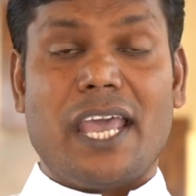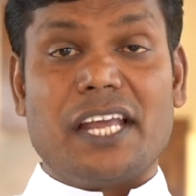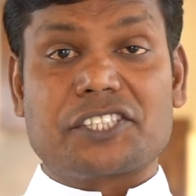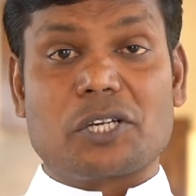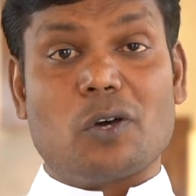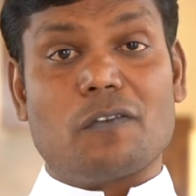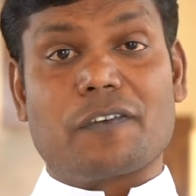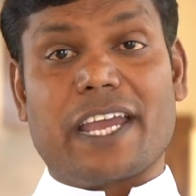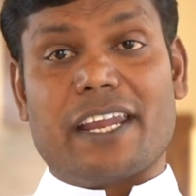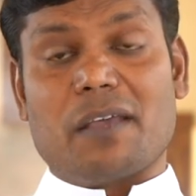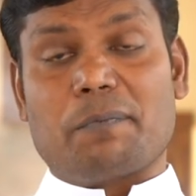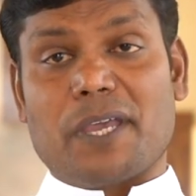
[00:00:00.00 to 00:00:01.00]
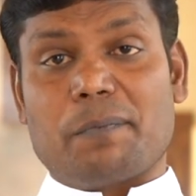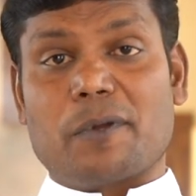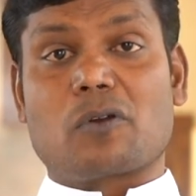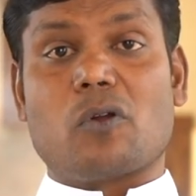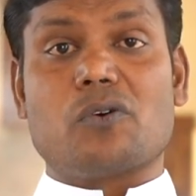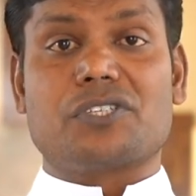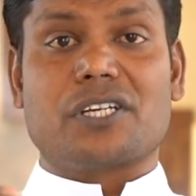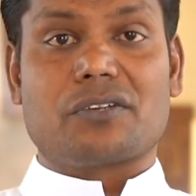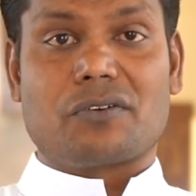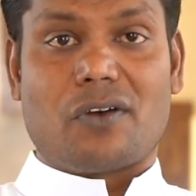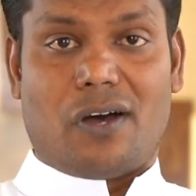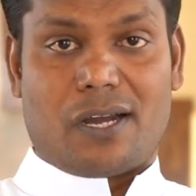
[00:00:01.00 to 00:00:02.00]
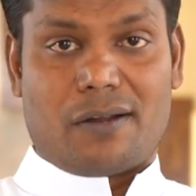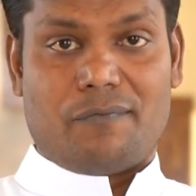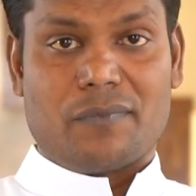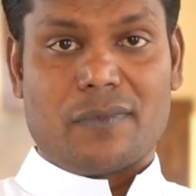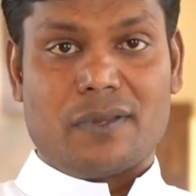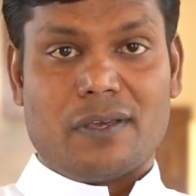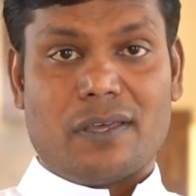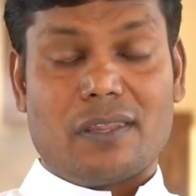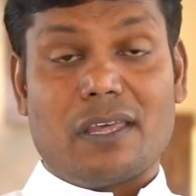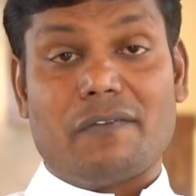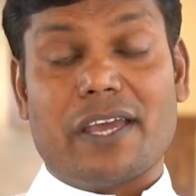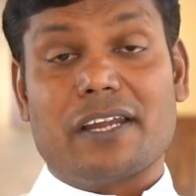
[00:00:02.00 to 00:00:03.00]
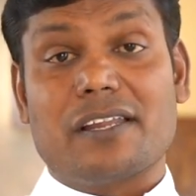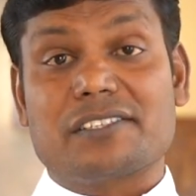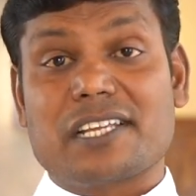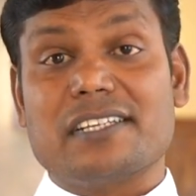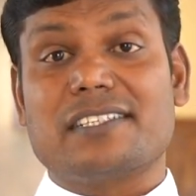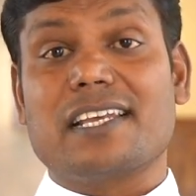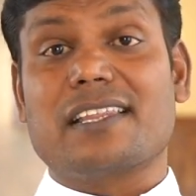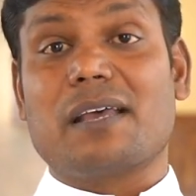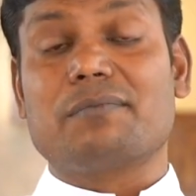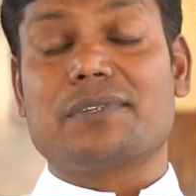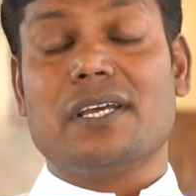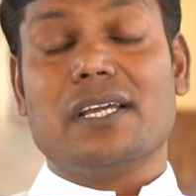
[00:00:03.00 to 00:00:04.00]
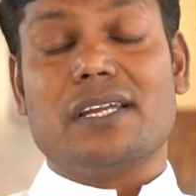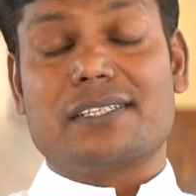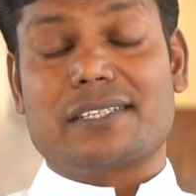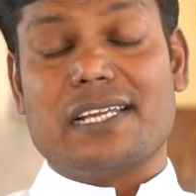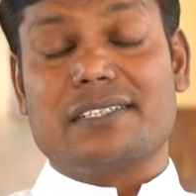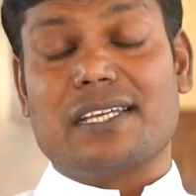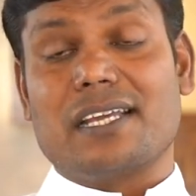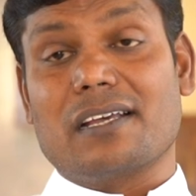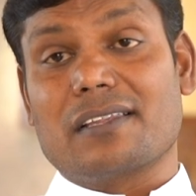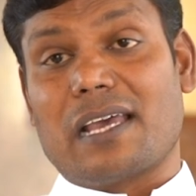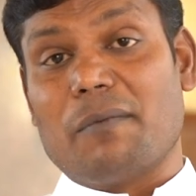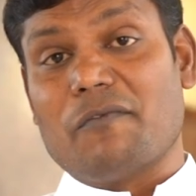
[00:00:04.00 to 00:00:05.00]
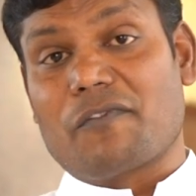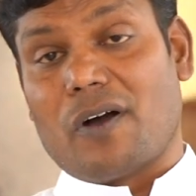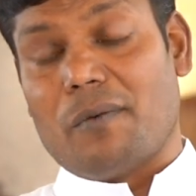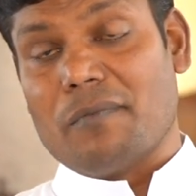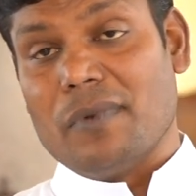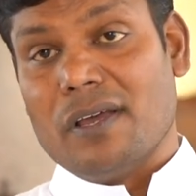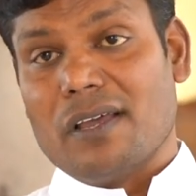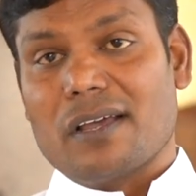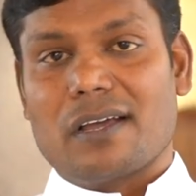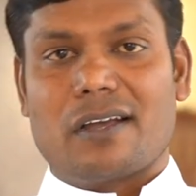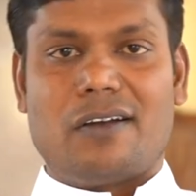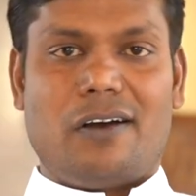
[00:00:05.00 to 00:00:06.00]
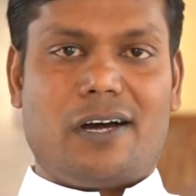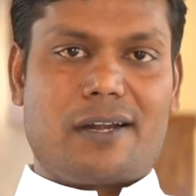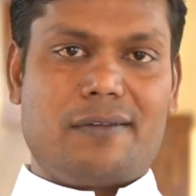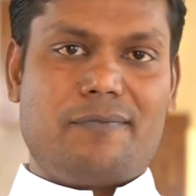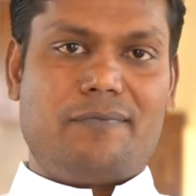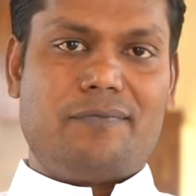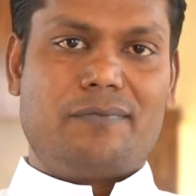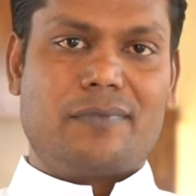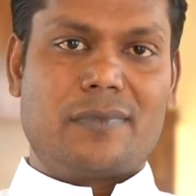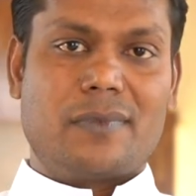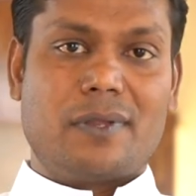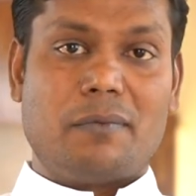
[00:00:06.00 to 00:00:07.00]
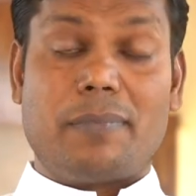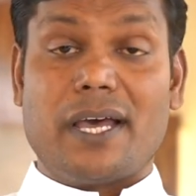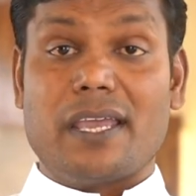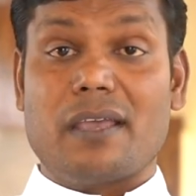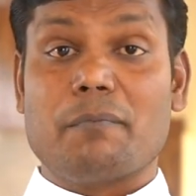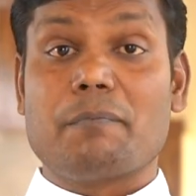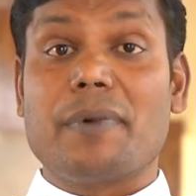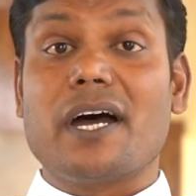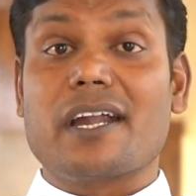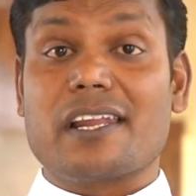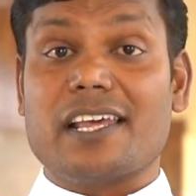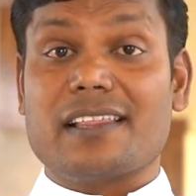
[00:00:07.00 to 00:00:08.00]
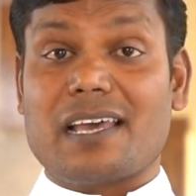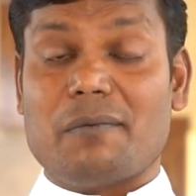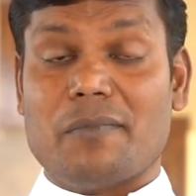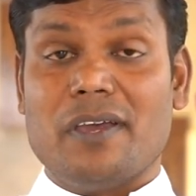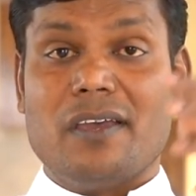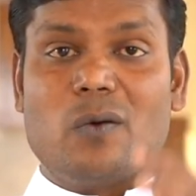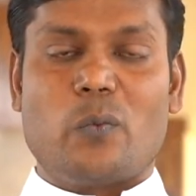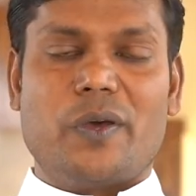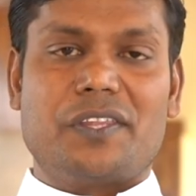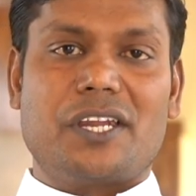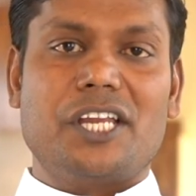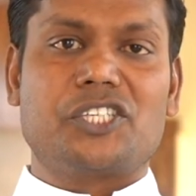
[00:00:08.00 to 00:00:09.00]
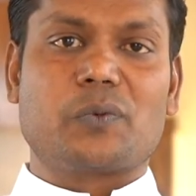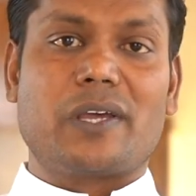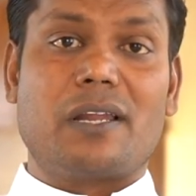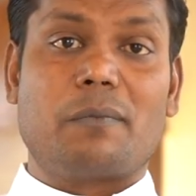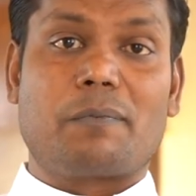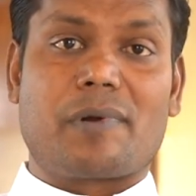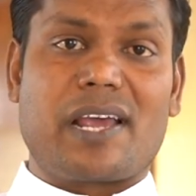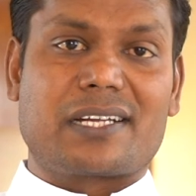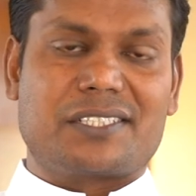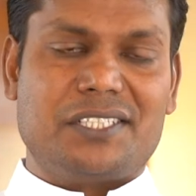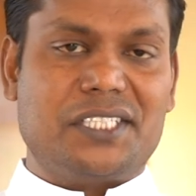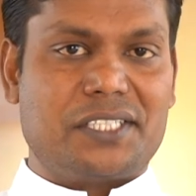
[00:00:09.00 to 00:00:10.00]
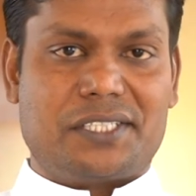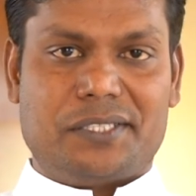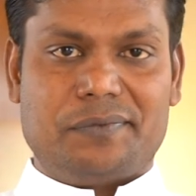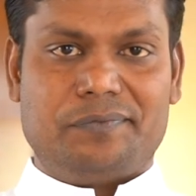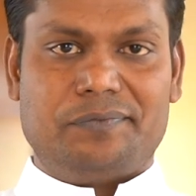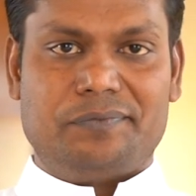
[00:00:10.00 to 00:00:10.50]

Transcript: instead of getting people closer to God, they were distancing them, distancing them from God by burdening them with the ritual practices.